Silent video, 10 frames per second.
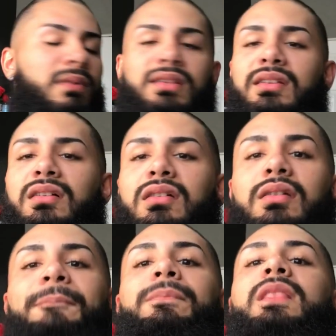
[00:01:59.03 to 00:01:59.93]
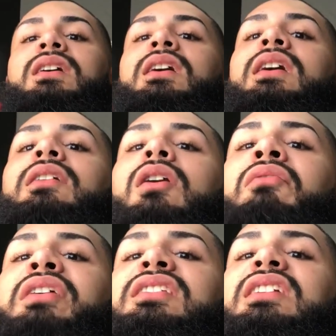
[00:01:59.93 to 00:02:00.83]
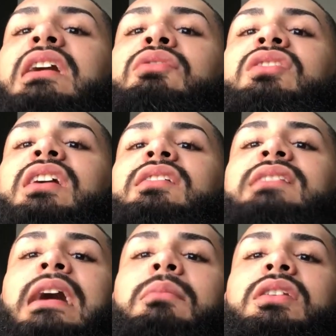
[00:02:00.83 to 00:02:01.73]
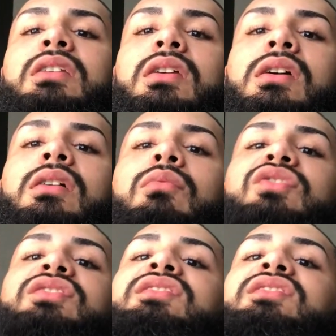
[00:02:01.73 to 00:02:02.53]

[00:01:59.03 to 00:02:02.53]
on my tongue. Originally, I was gonna get a diamond, which